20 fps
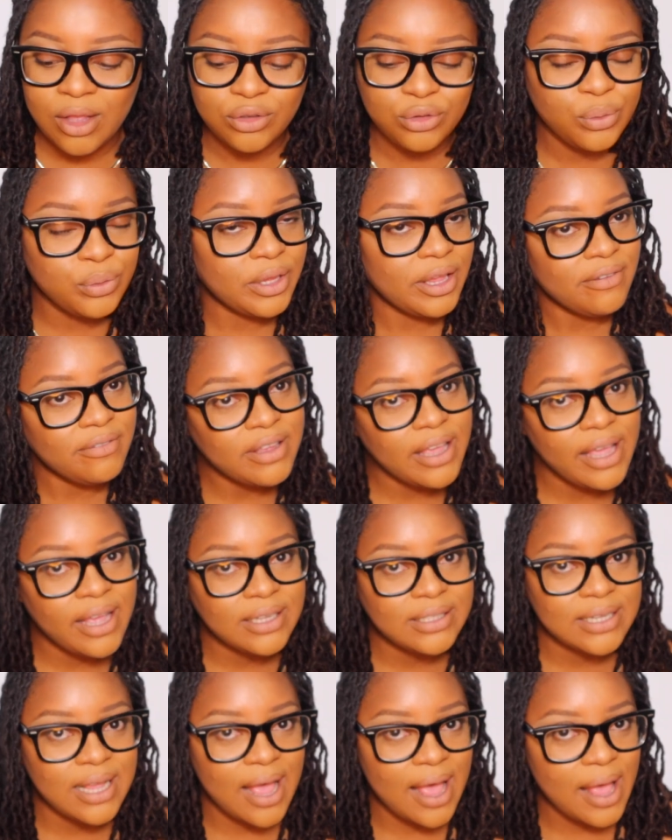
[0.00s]
So give your hair
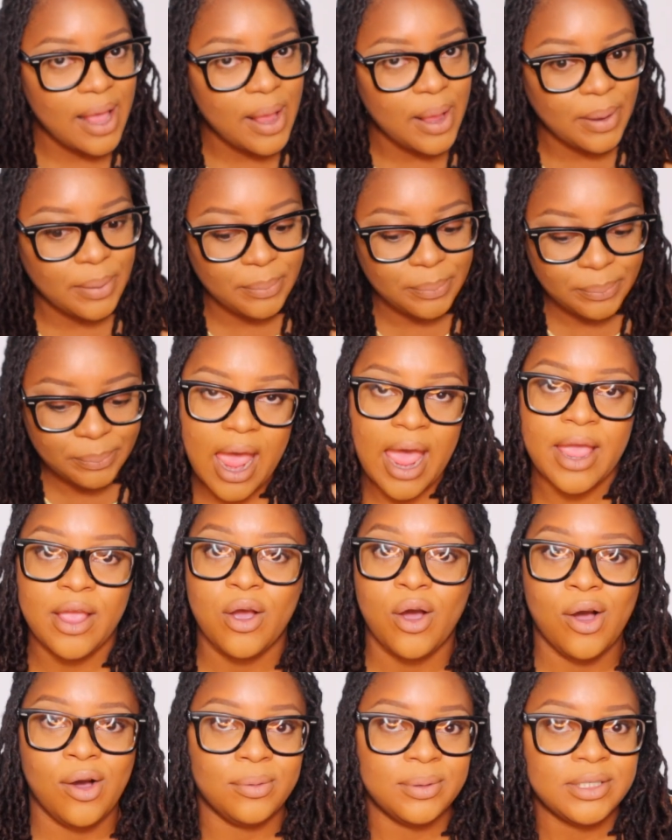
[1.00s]
time. I
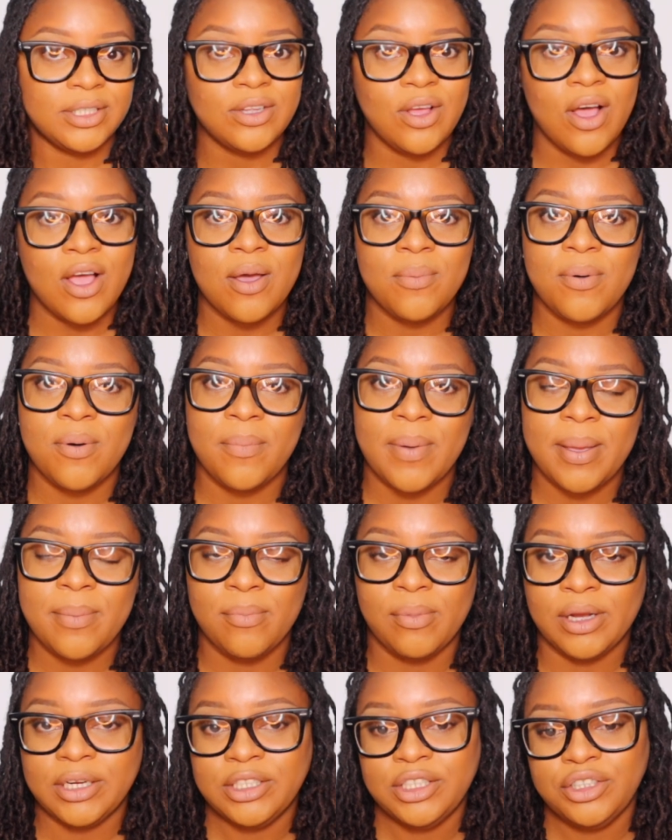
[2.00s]
always talk about my
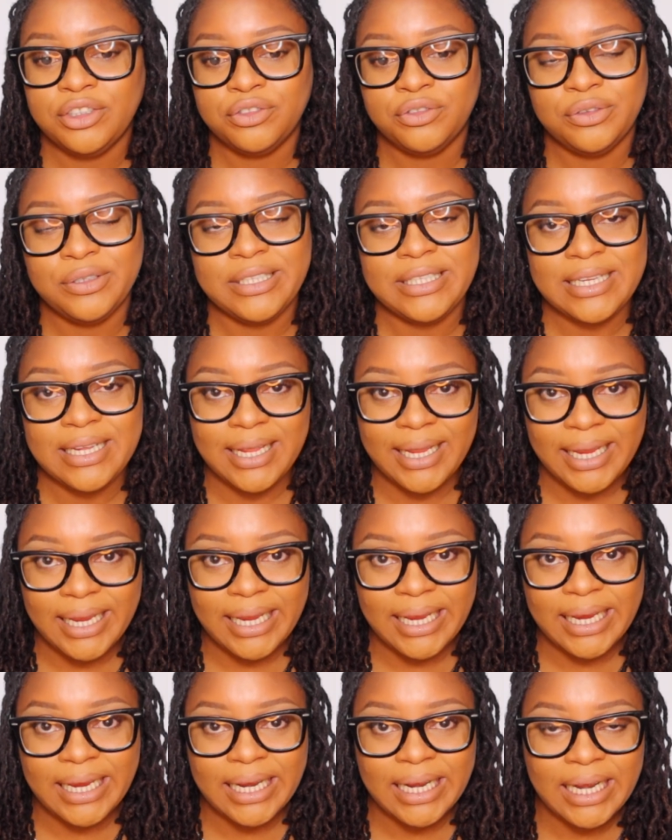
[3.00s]
moisture
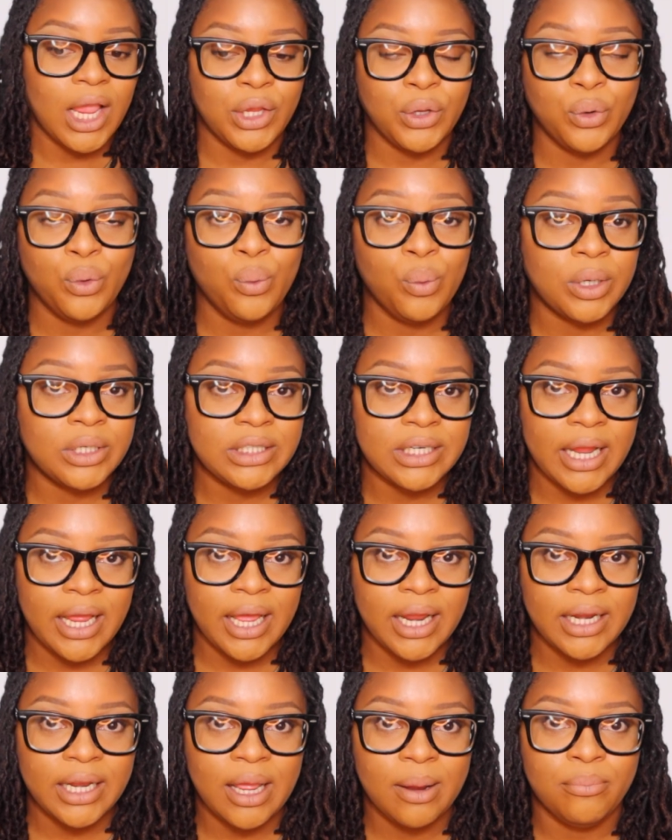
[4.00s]
routine. You don't want your
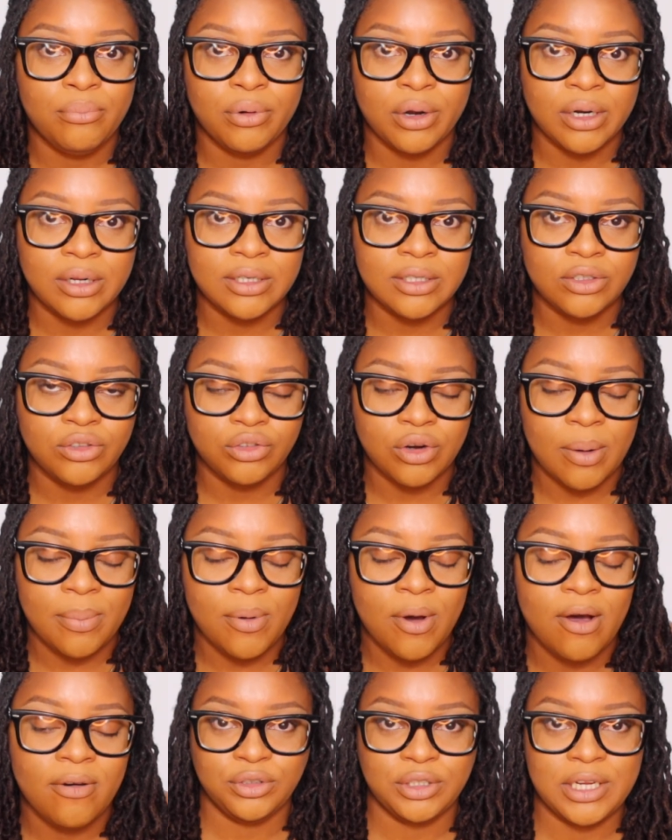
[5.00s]
hair to get brittle and drop
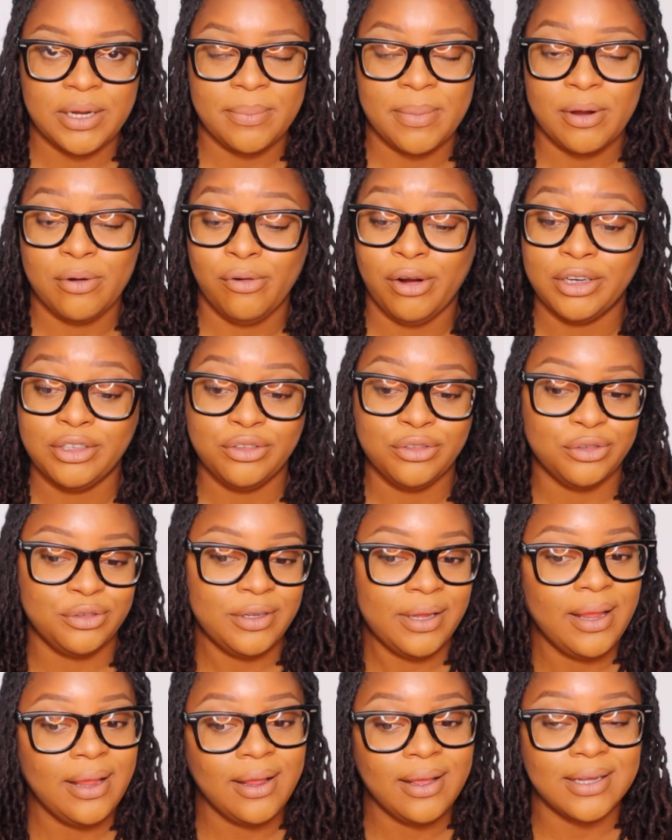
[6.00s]
off. to my moisture
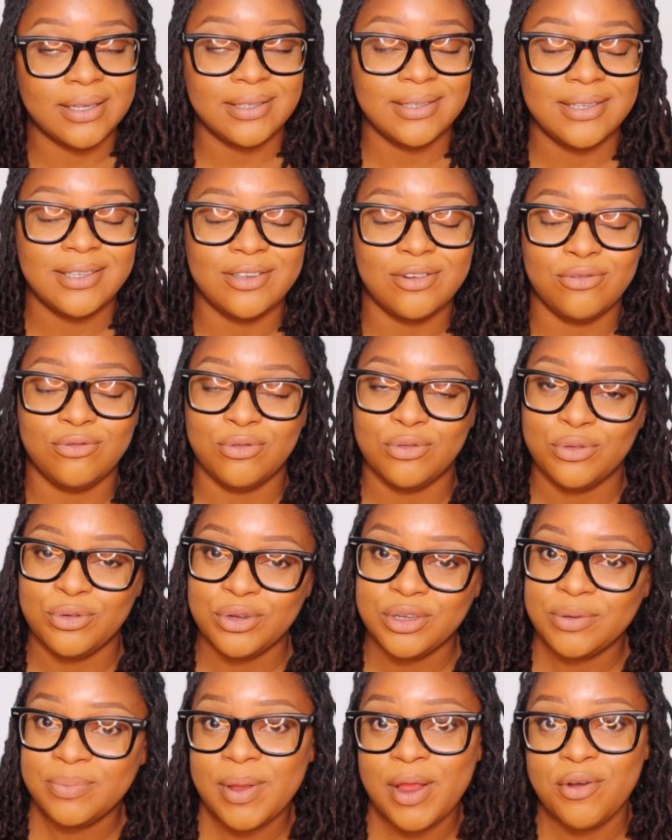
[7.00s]
routine. Consists of
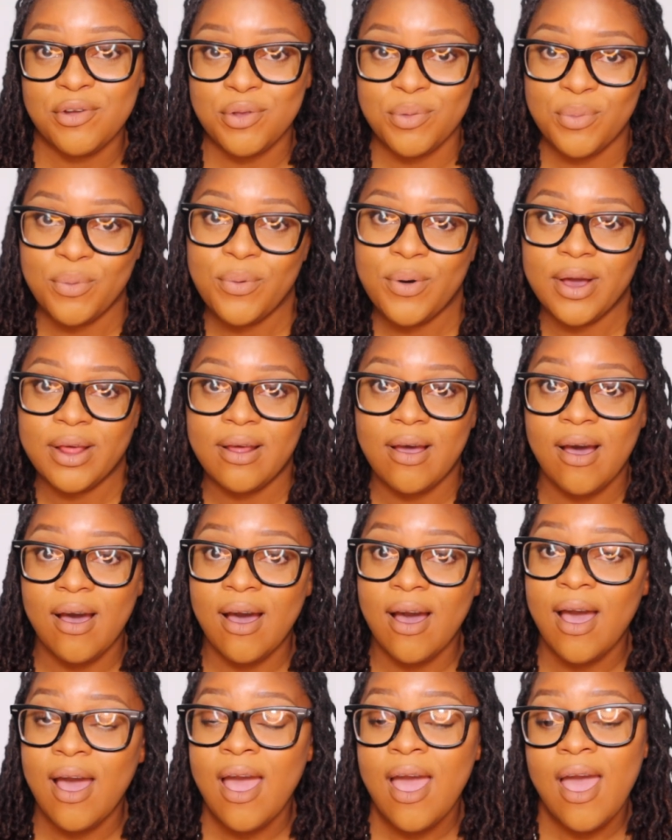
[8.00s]
rosemary
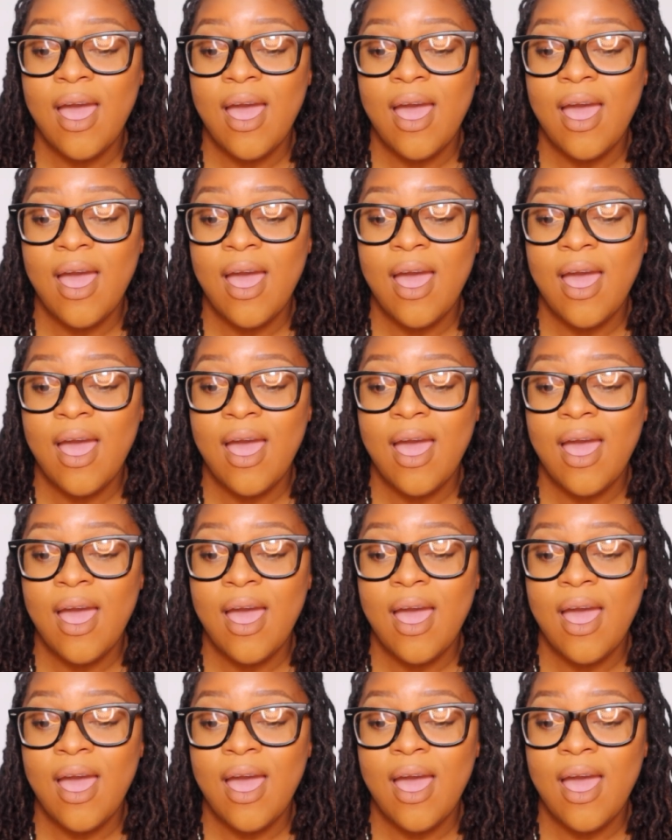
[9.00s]
water,